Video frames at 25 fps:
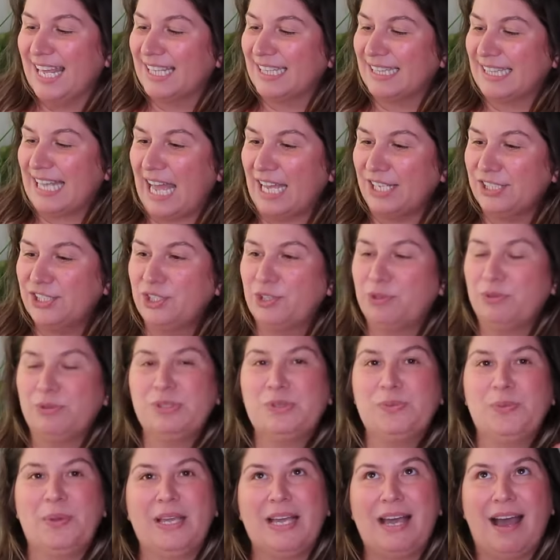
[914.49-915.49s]
Last
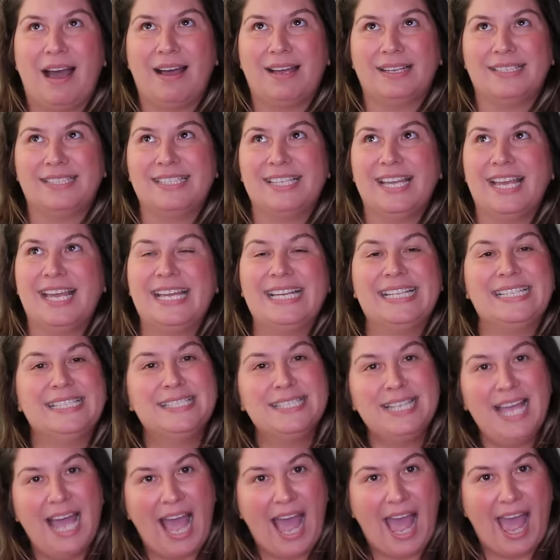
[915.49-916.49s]
cruise we got
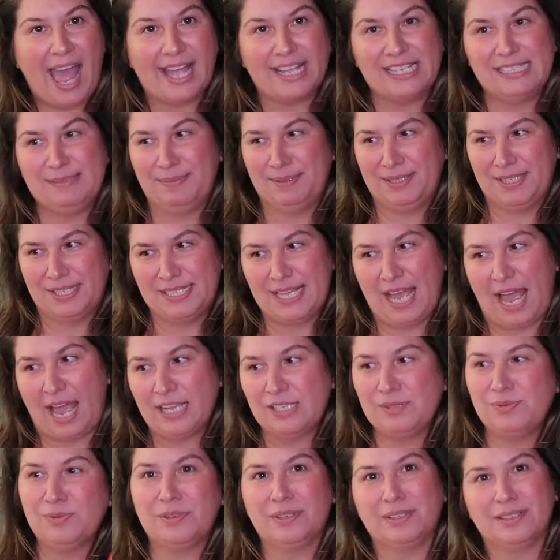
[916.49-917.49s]
tags, but the
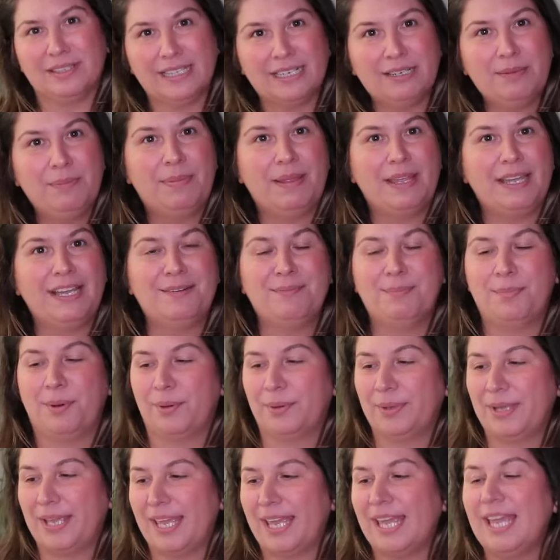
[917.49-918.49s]
tags were a little big and
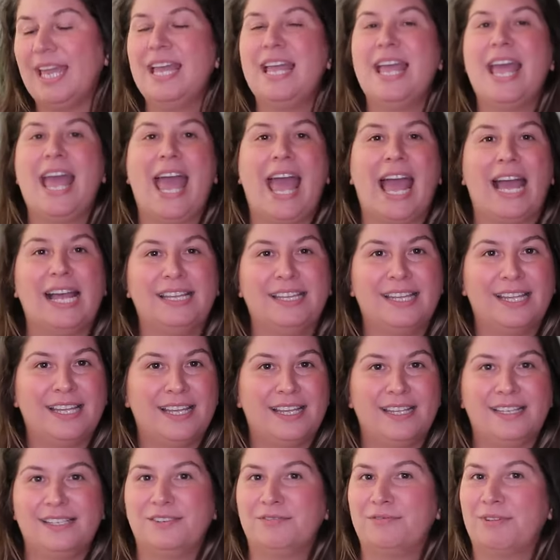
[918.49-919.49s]
bulky, and
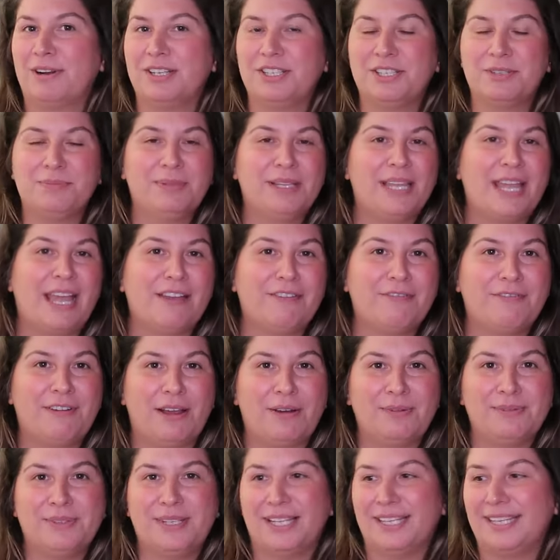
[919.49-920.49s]
then randomly I
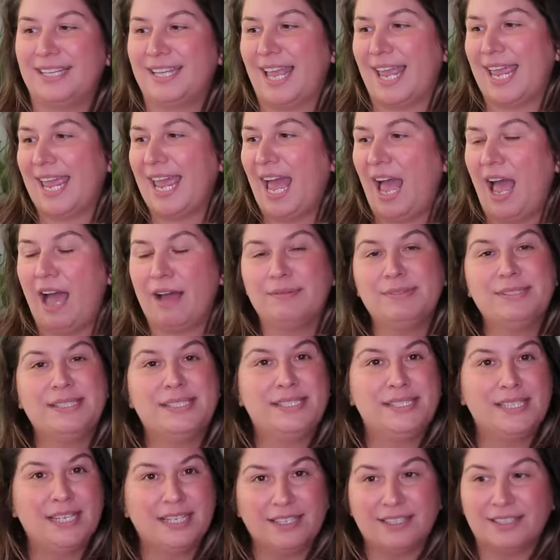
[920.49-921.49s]
found that they have
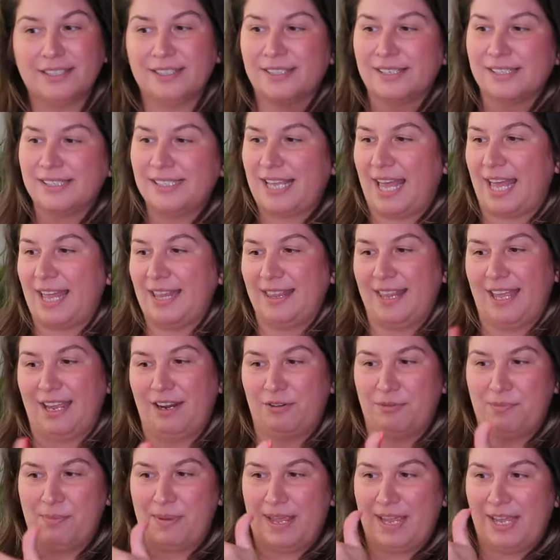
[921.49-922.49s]
stickers and they
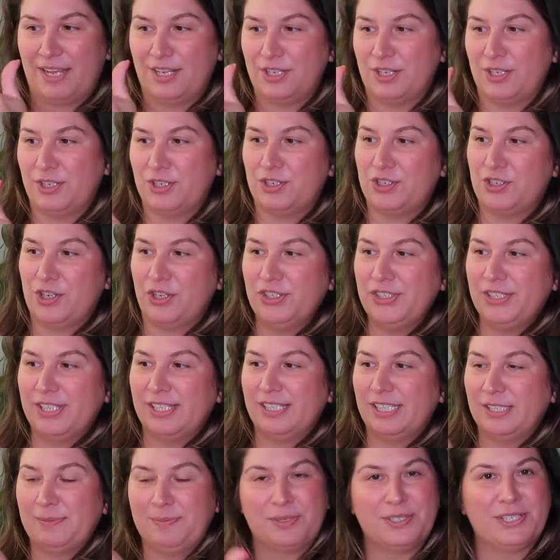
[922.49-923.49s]
are made just
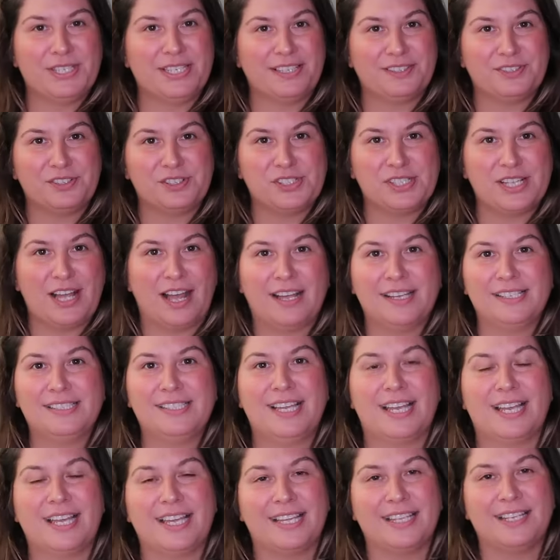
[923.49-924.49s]
in this particular size,
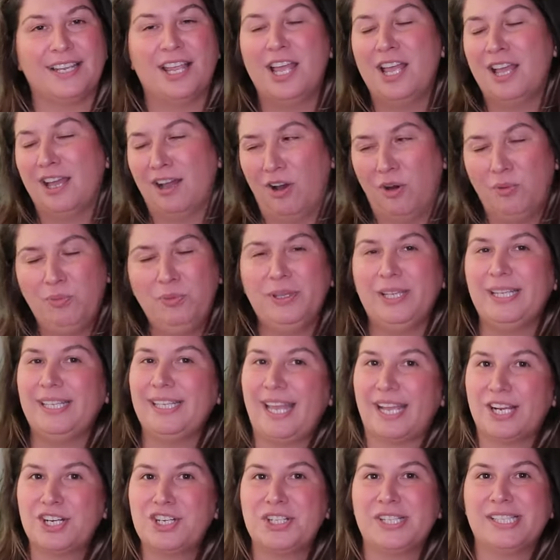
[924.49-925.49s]
and hopefully
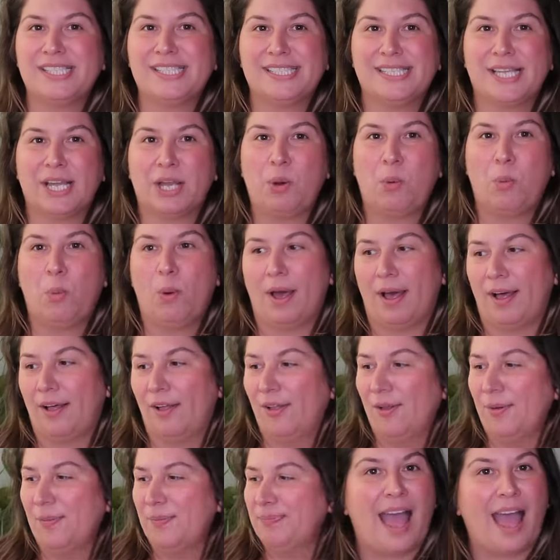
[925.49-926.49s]
they actually stick
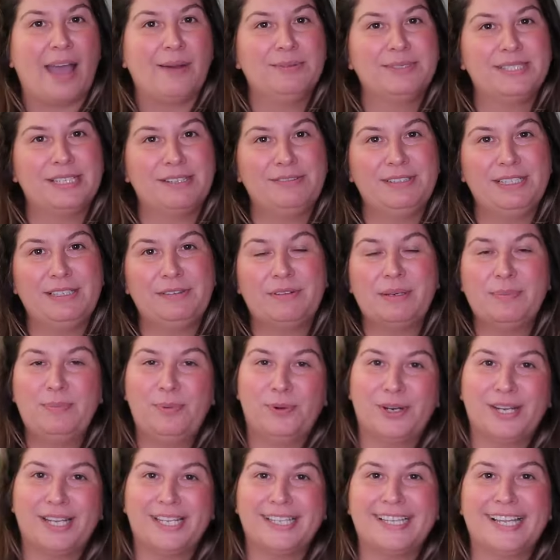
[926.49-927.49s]
well. I will definitely
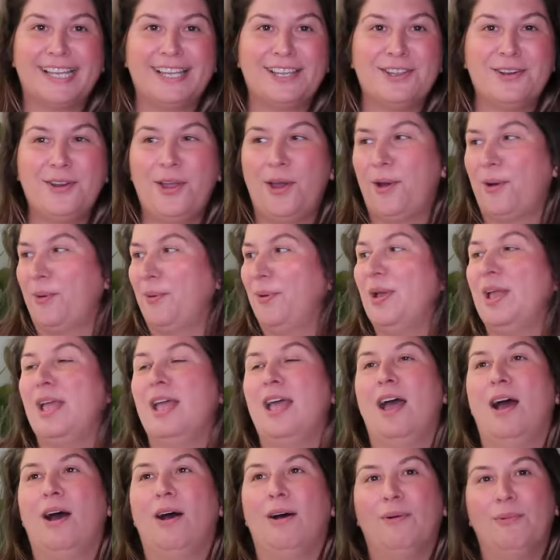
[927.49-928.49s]
report and let you know
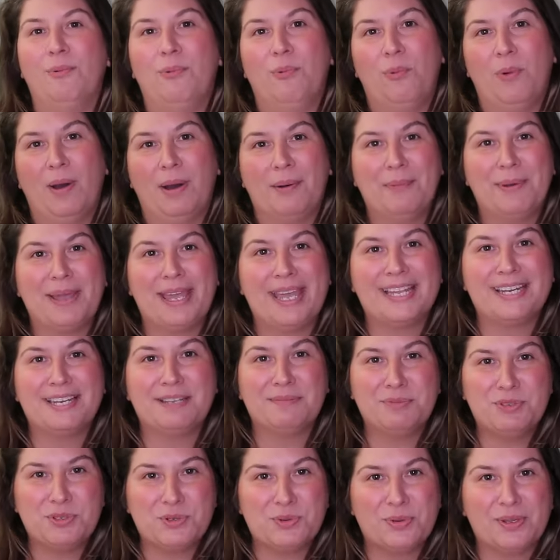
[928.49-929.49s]
what we end
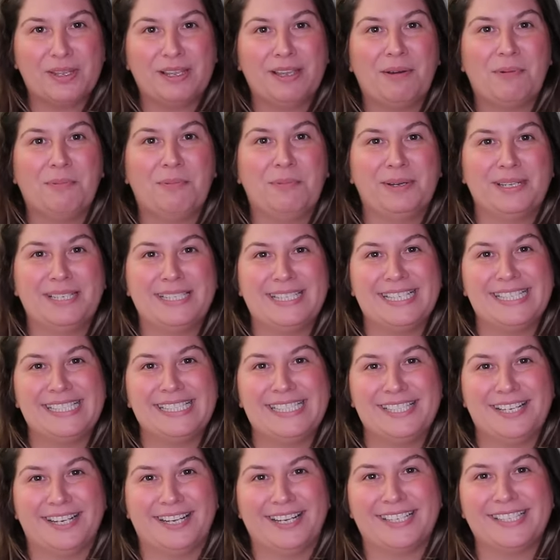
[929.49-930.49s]
up doing with these
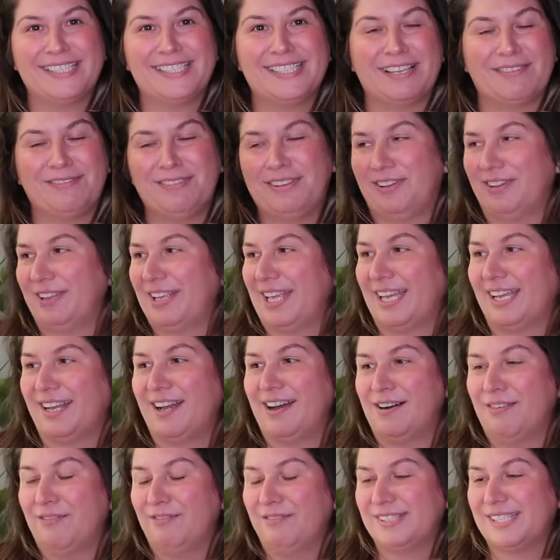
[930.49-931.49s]
ducks, if they'll get
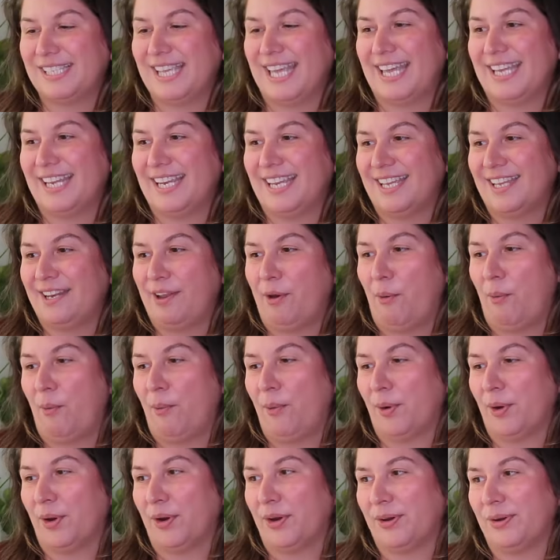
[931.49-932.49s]
confiscated
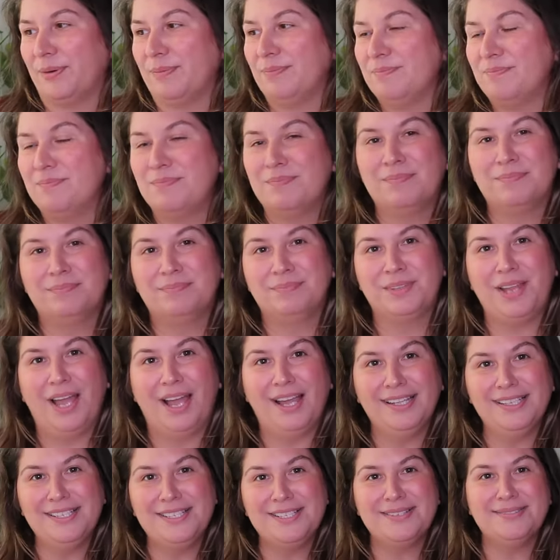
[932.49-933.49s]
or
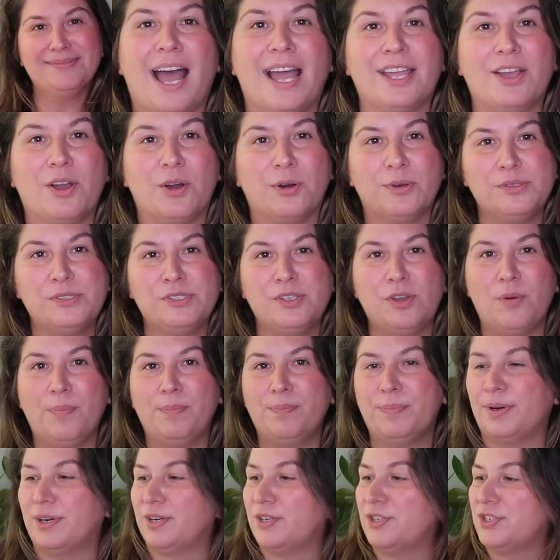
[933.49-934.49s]
not. I also
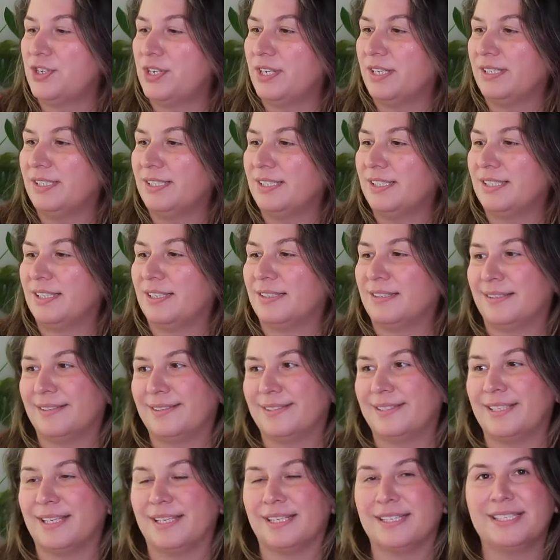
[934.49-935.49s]
purchased
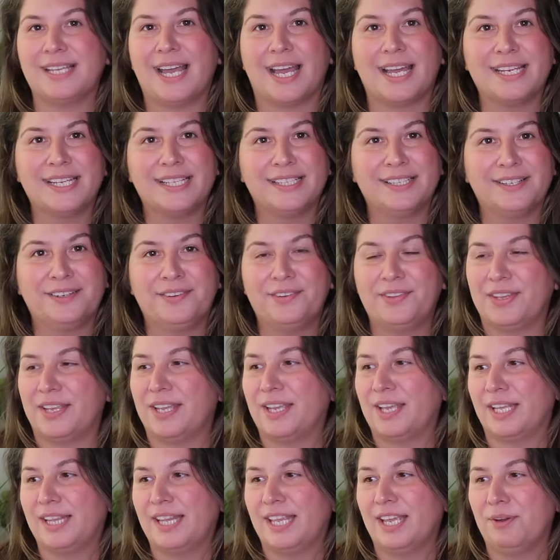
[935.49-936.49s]
this tiny little
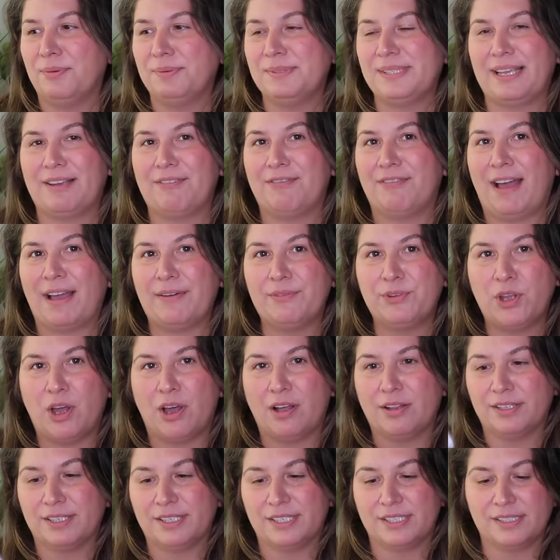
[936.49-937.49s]
thing, I think it was like
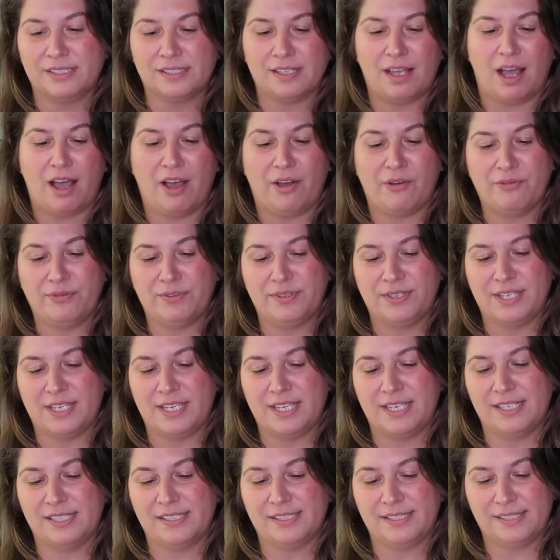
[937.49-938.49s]
$5, of
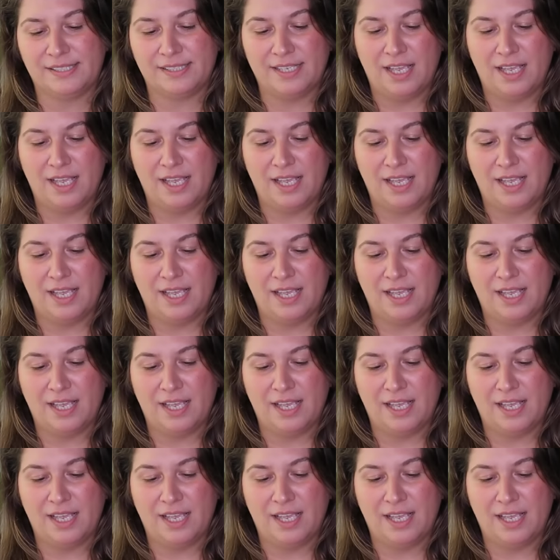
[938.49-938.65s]
these